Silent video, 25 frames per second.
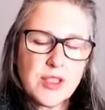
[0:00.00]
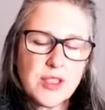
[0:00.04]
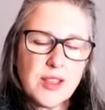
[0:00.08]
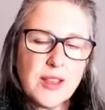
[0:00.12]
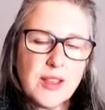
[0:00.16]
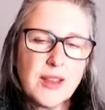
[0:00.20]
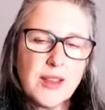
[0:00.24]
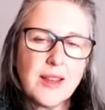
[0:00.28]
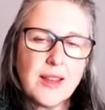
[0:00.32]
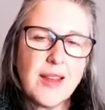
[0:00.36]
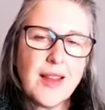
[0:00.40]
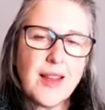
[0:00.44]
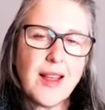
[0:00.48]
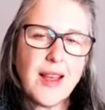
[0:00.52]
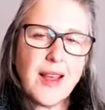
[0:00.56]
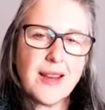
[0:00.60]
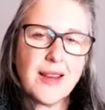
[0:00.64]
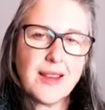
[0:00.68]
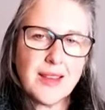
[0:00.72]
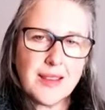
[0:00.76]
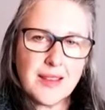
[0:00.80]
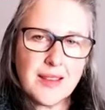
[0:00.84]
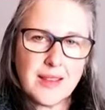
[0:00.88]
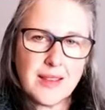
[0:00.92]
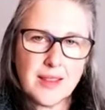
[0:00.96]
let
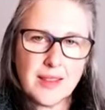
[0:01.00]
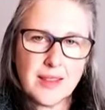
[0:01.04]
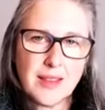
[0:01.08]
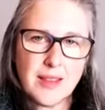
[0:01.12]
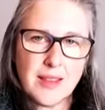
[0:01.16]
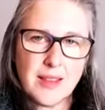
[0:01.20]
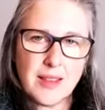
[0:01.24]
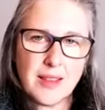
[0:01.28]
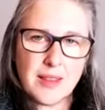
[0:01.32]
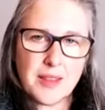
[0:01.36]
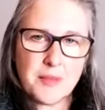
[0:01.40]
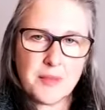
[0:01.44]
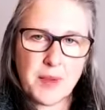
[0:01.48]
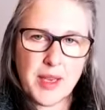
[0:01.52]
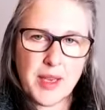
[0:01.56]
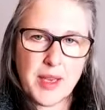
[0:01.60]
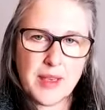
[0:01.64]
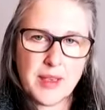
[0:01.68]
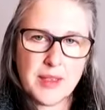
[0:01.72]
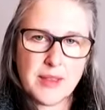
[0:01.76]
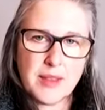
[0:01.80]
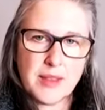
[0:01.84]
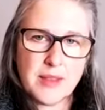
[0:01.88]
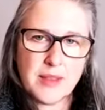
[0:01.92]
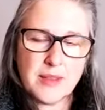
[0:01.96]
it
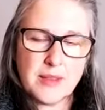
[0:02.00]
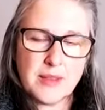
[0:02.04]
expand.